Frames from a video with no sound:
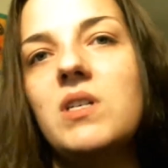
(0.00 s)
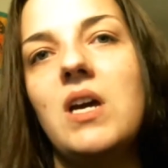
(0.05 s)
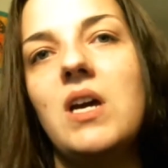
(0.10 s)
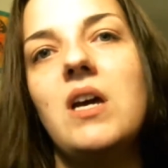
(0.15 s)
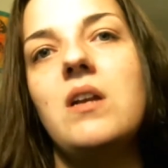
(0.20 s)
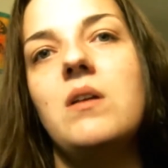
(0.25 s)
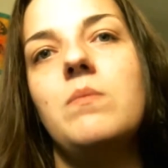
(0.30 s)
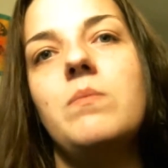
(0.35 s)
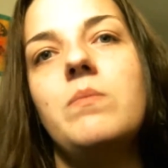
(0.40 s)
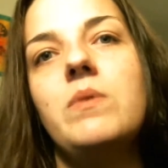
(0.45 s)

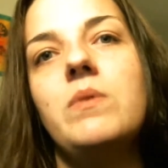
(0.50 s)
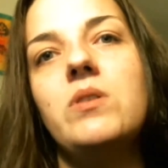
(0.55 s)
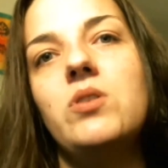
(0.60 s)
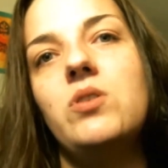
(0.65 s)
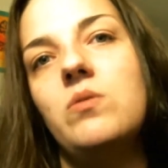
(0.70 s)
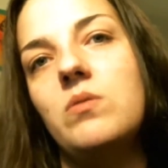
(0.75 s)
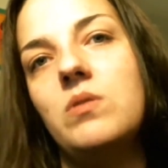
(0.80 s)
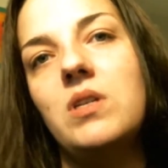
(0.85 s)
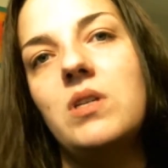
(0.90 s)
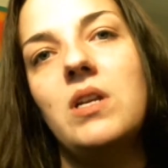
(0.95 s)
got up and
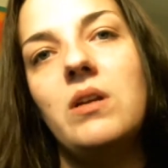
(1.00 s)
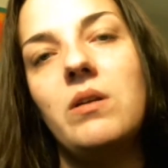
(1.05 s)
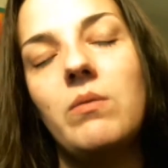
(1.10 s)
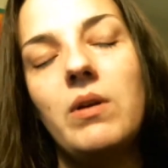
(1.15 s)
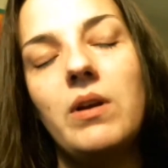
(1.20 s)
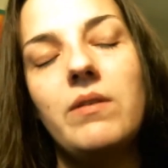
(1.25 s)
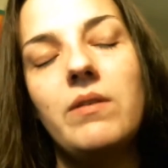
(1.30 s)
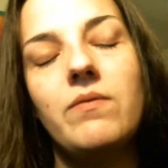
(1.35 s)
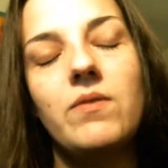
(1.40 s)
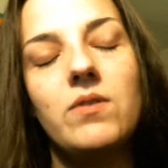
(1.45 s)
she was getting
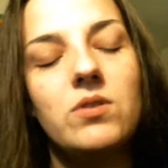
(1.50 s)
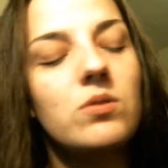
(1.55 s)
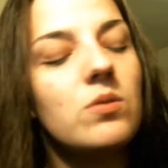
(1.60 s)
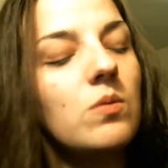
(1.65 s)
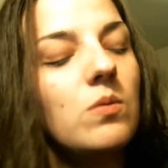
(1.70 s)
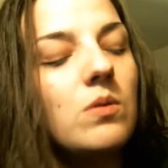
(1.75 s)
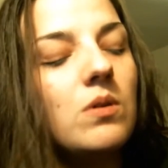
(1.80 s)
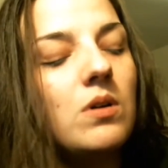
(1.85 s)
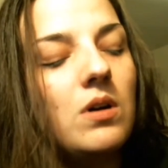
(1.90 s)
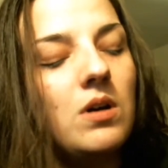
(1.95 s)
ready for
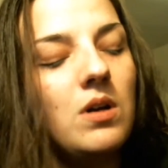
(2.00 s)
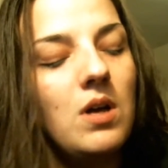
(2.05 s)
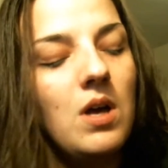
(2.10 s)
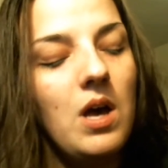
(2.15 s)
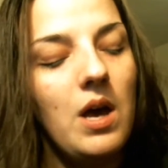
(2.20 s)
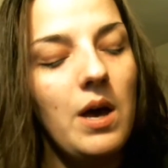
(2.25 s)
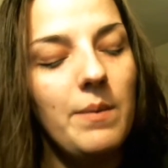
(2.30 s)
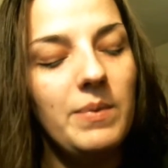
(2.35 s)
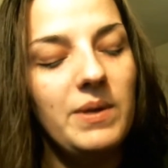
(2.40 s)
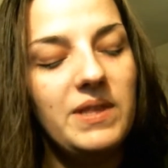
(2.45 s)
school,
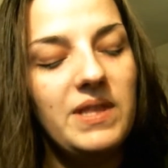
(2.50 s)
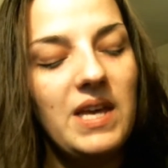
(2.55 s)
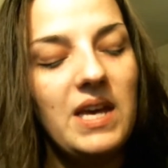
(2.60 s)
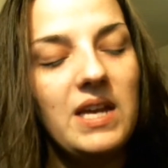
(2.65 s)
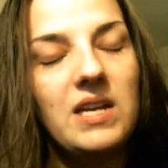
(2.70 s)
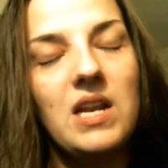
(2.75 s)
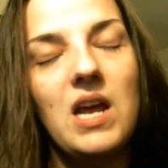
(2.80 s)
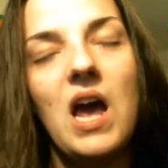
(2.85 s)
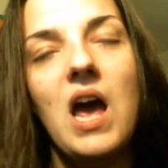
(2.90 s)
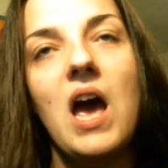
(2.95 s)
but
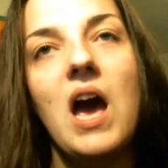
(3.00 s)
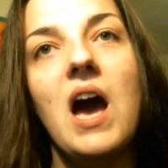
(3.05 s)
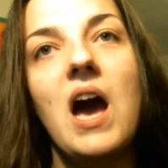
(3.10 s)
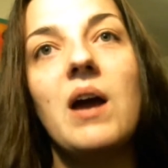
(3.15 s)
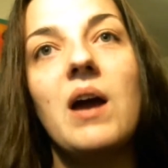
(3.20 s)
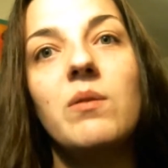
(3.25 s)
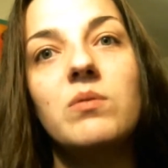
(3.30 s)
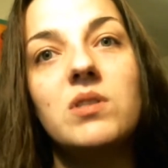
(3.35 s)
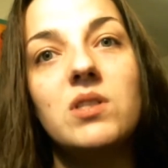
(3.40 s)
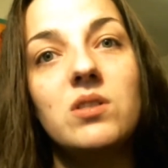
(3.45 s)
then
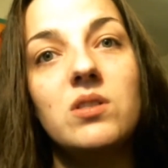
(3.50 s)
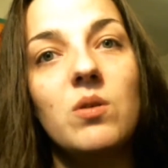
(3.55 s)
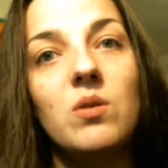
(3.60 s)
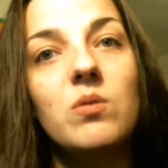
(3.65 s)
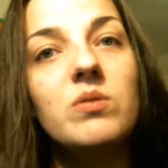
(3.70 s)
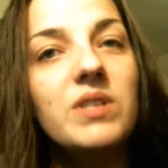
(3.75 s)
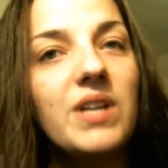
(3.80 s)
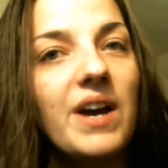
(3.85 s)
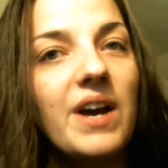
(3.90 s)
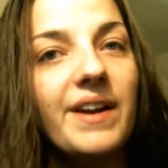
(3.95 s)
I was so
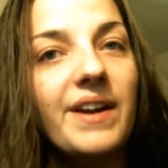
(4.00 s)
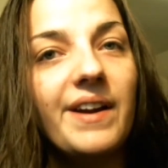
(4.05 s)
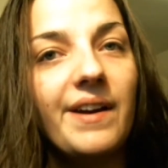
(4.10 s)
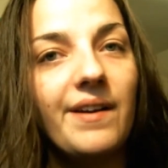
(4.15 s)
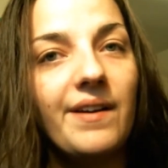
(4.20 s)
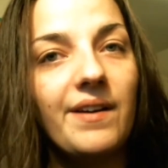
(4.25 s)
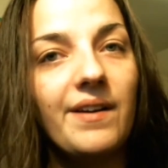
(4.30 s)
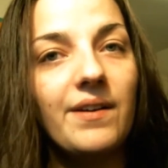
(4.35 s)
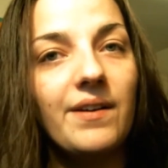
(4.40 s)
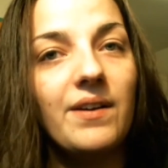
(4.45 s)

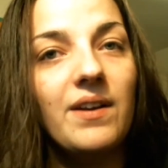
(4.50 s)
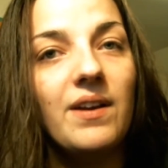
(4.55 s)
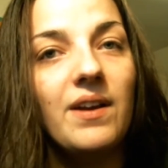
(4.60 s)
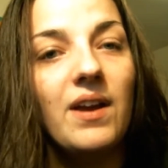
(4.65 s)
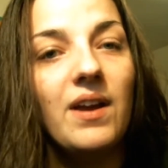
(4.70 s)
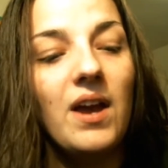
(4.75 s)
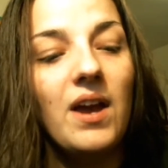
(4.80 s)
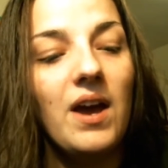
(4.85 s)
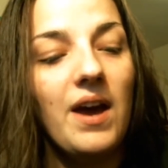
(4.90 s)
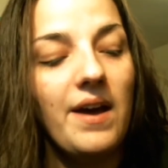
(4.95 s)
tired
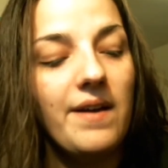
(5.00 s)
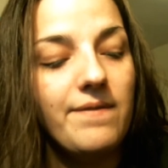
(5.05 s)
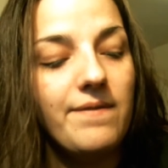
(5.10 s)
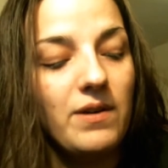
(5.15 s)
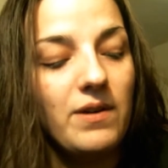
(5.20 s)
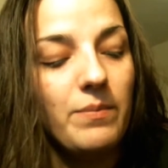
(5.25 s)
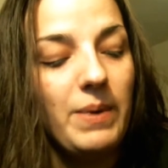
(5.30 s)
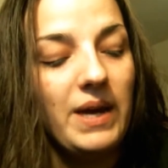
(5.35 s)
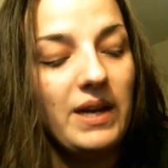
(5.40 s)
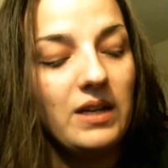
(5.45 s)
I
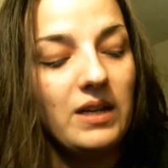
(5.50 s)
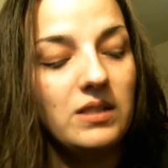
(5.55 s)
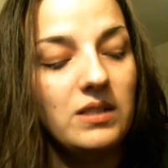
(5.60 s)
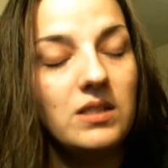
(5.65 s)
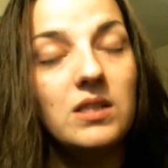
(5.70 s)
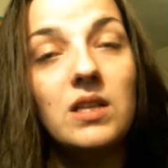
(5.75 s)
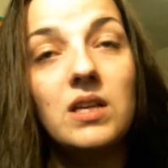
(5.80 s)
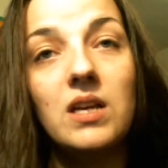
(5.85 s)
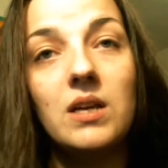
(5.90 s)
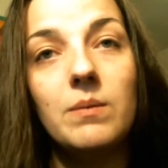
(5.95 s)
fell back
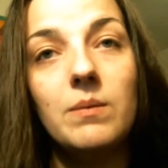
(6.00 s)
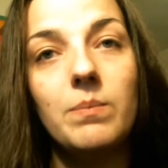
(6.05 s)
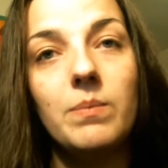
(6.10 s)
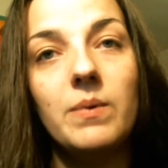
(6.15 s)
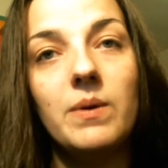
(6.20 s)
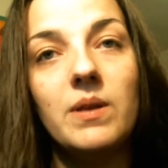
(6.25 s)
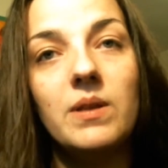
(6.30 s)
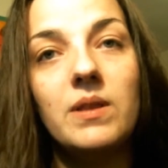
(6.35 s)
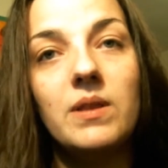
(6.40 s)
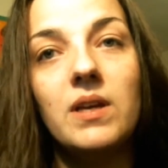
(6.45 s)
asleep
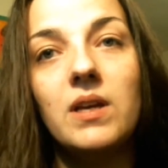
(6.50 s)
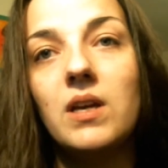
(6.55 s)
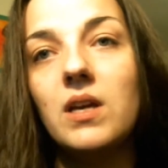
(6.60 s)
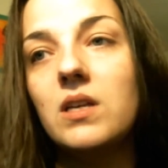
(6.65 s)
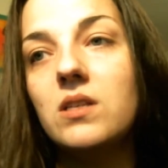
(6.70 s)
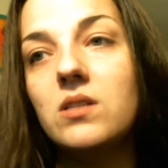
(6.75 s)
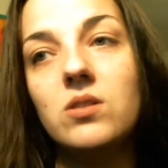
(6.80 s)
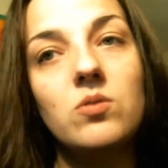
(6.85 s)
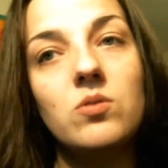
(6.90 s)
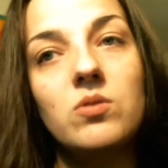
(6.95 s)
like
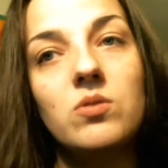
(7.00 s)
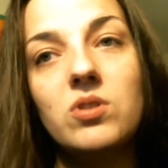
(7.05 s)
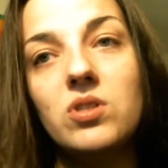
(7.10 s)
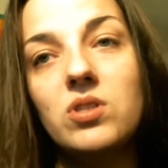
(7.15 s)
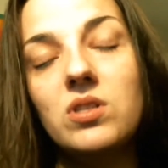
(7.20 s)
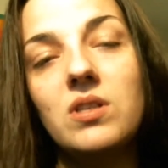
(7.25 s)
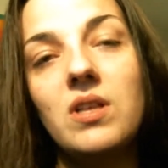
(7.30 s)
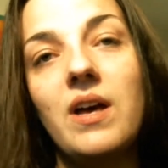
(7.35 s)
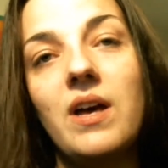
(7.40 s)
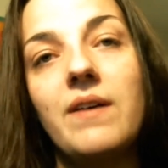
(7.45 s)
as soon as
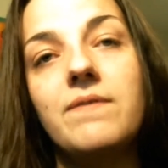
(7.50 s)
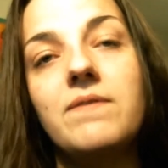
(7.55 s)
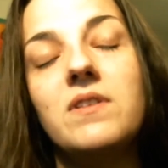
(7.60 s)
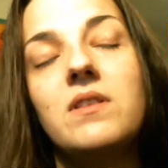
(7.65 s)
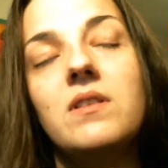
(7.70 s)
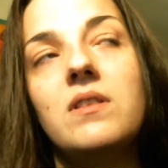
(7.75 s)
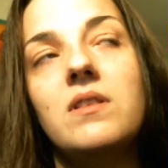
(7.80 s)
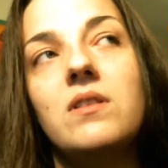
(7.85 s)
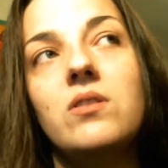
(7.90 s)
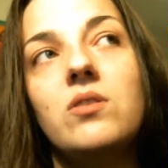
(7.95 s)
she left,
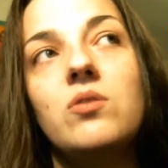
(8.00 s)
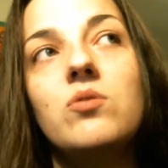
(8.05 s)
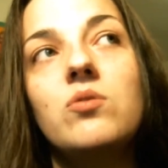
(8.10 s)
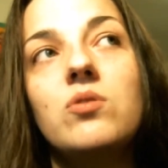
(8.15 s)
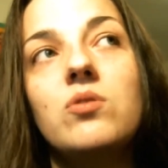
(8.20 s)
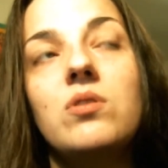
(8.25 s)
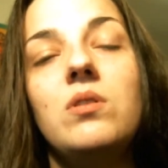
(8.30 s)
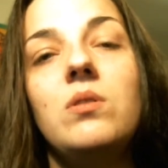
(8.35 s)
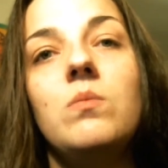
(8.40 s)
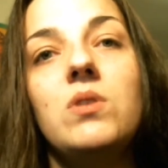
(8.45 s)
and
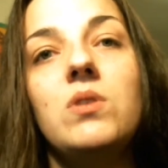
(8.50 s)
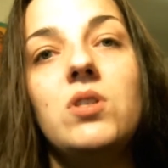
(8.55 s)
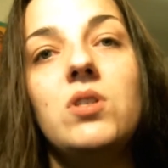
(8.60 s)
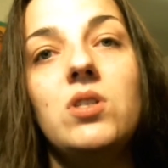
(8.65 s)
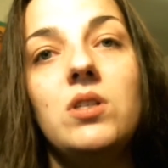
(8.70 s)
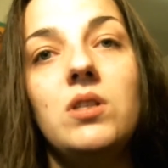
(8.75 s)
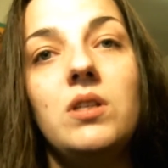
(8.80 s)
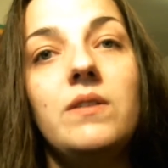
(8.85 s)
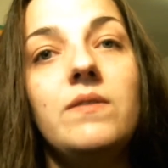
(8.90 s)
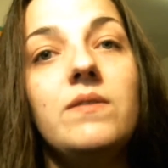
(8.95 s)
usually when
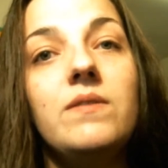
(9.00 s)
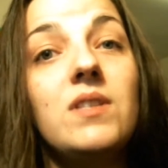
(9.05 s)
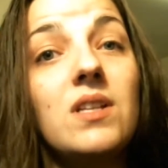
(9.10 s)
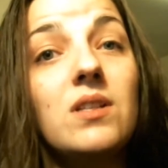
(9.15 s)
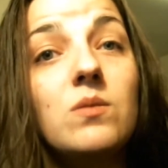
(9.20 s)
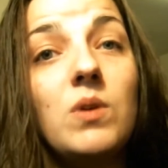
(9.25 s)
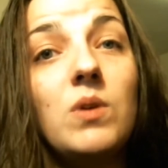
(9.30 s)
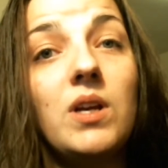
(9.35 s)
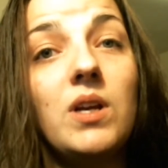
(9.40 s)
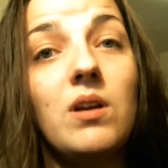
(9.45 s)
she leaves
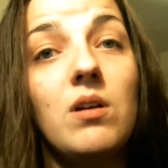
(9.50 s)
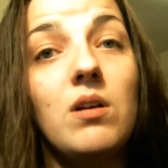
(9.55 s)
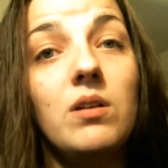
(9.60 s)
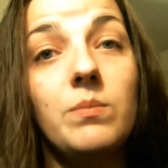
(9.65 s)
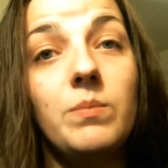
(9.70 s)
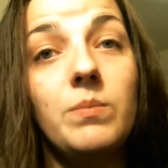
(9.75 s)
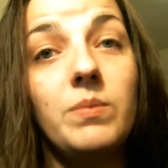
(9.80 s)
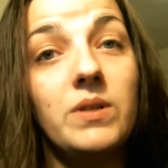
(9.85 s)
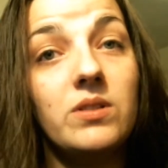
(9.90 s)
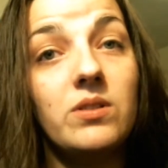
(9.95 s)
that's when I call
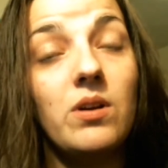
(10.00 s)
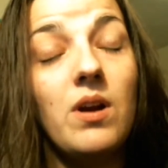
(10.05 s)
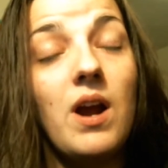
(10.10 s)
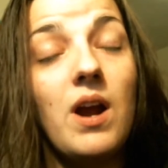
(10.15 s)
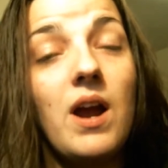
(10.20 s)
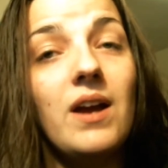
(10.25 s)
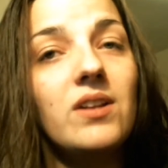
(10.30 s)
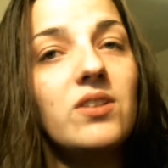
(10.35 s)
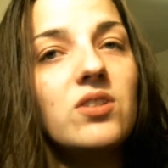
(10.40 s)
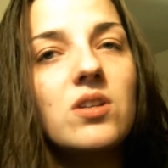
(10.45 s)
the bus
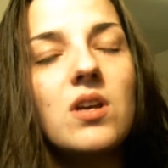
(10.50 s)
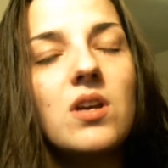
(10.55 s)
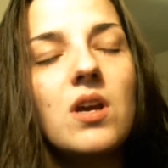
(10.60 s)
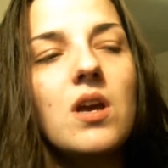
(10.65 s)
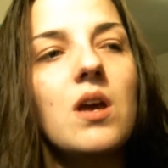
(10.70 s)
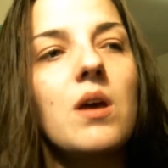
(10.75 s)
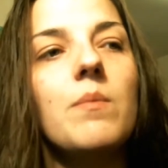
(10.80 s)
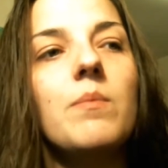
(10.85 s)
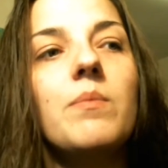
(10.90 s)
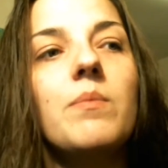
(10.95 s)
garage,
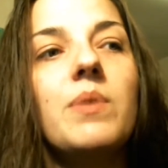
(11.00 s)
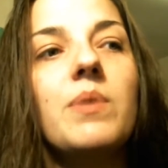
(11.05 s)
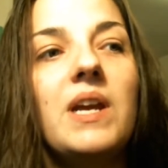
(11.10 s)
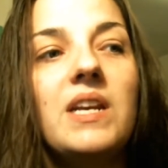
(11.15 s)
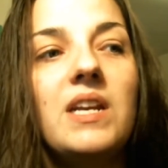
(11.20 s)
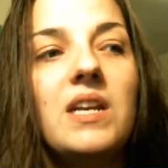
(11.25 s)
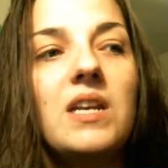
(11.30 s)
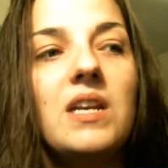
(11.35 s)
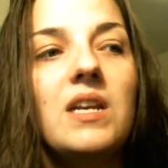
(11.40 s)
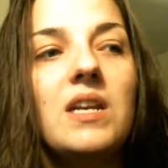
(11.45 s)
but I
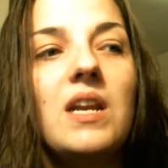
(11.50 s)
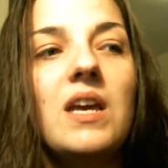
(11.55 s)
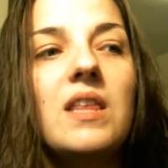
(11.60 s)
didn't.